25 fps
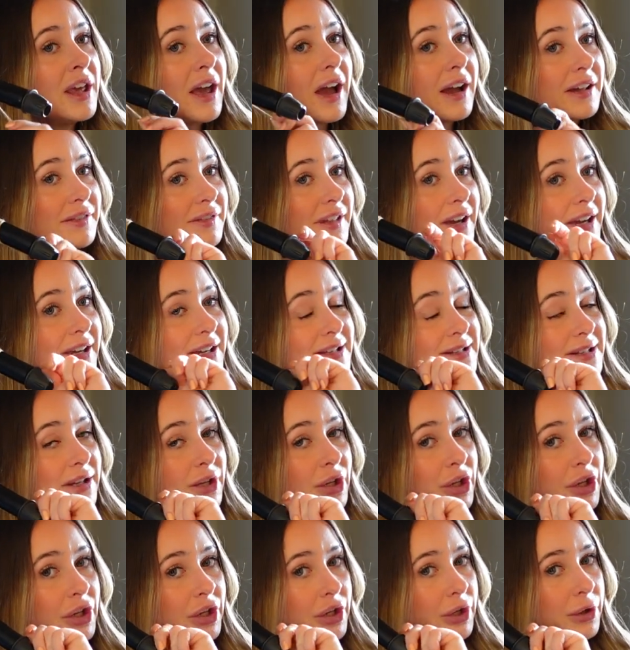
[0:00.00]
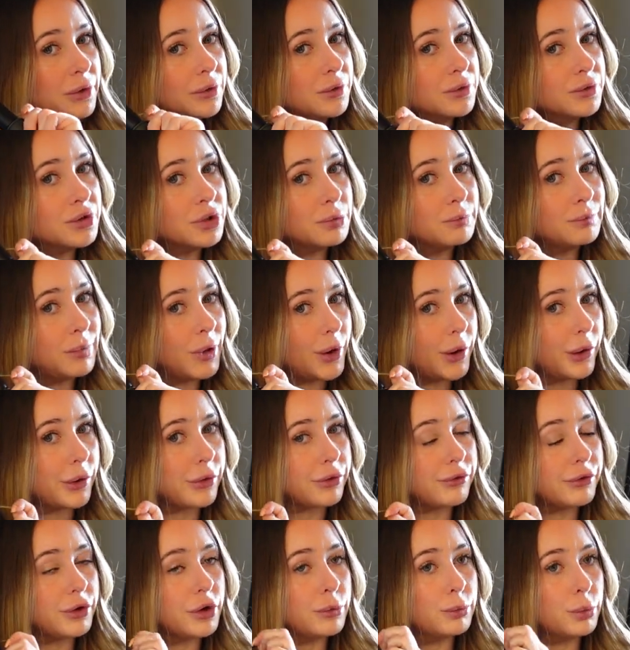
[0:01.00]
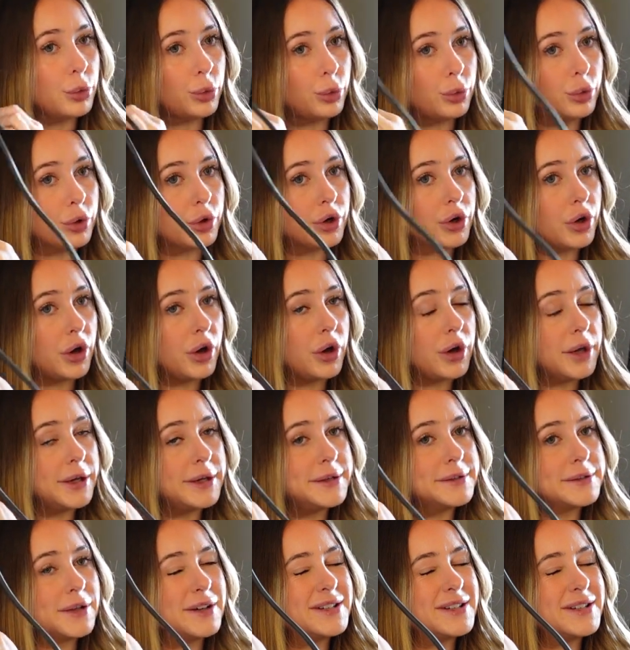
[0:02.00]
and that is a huge bathroom organise.